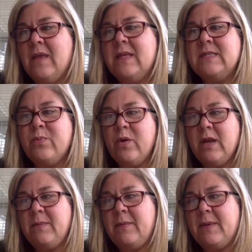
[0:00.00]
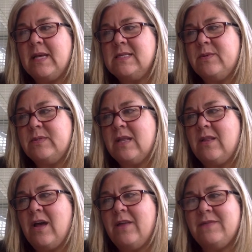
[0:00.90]
This worried me because there was a
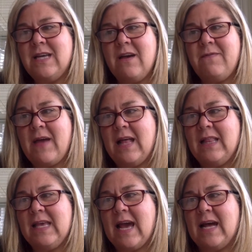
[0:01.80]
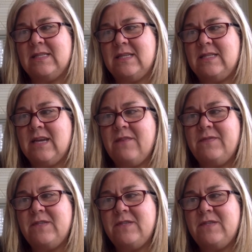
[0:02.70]
lot of tough alley cats and tough